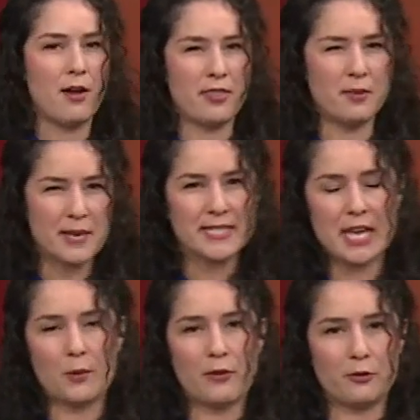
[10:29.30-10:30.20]
And the big
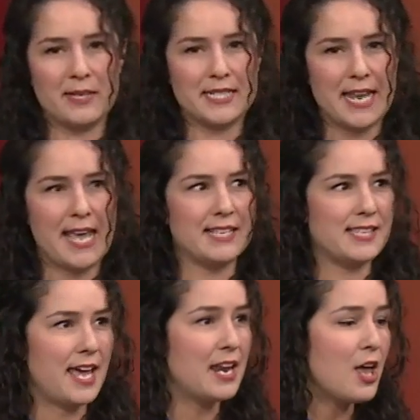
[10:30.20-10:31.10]
takeaway for me today is
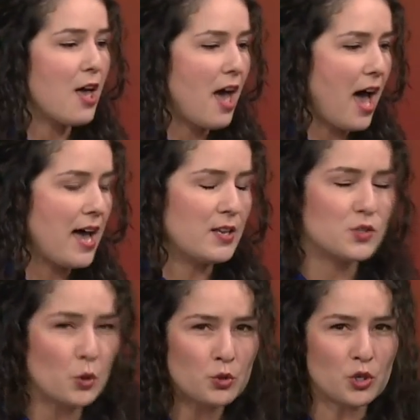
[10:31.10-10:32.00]
that
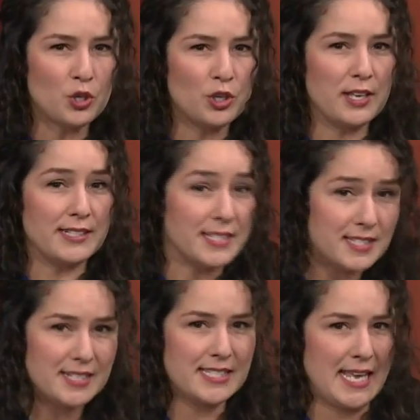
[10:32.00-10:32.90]
social
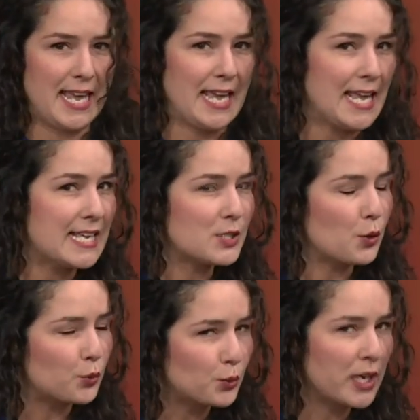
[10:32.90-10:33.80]
distancing is
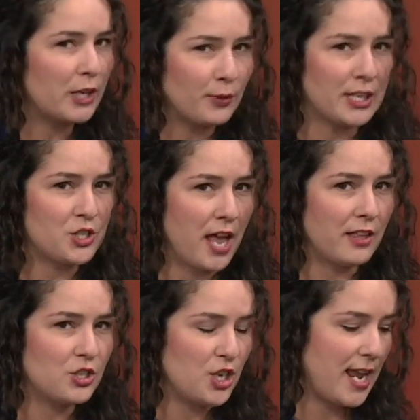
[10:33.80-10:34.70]
really, really
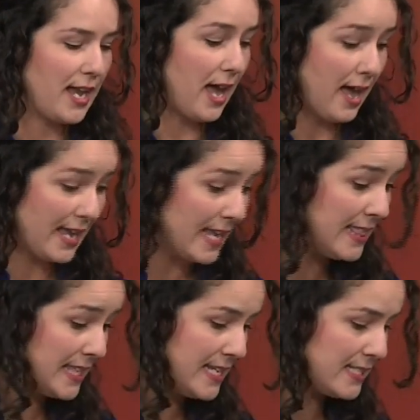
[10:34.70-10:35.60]
challenging
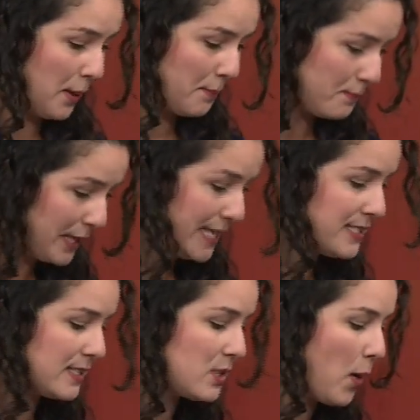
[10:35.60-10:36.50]
in these
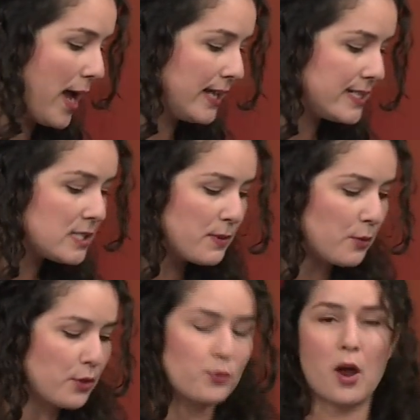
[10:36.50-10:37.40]
places. So I did speak
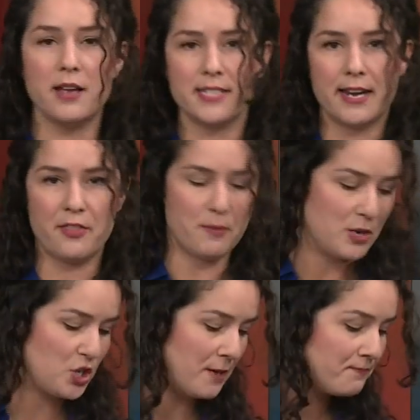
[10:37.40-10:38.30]
with Ron Dunn at the
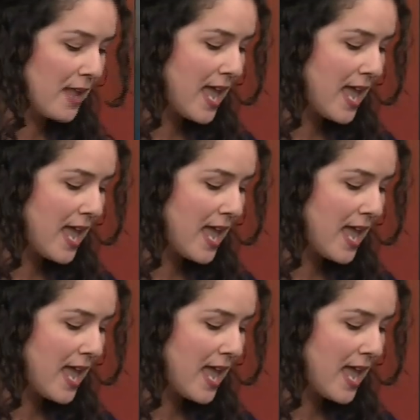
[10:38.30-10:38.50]
Mission.